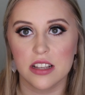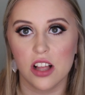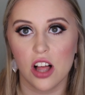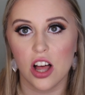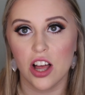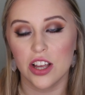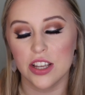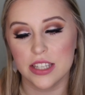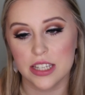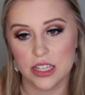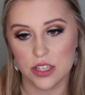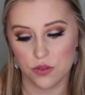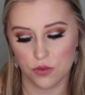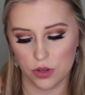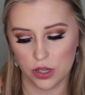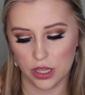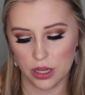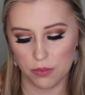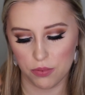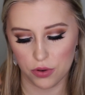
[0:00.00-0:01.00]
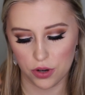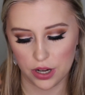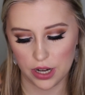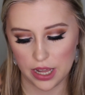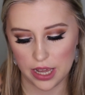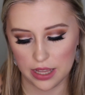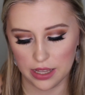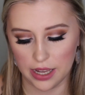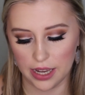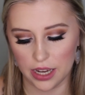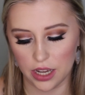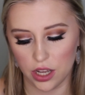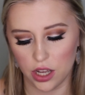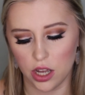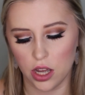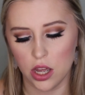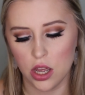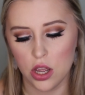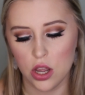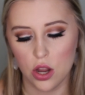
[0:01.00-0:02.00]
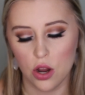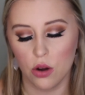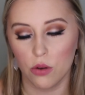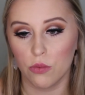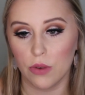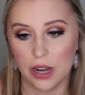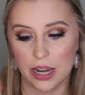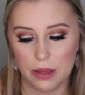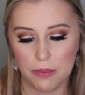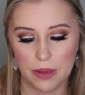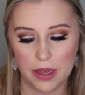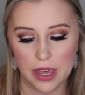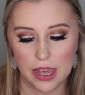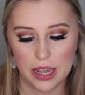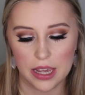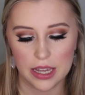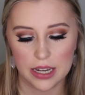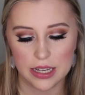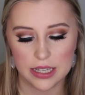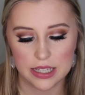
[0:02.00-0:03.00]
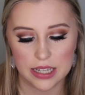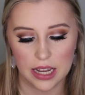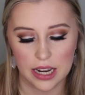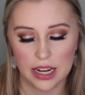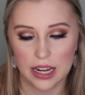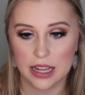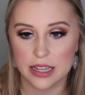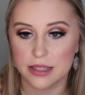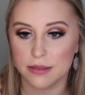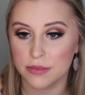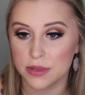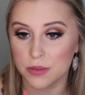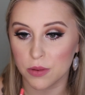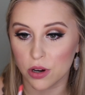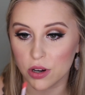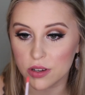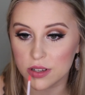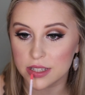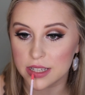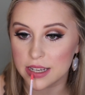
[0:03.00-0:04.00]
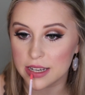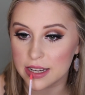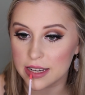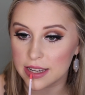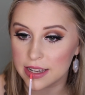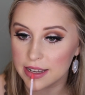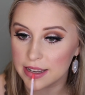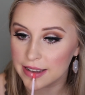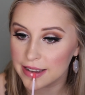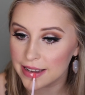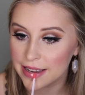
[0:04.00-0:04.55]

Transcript: gloss. It's really pretty, like a reddy pink, and it's kind of got some sparkles in it.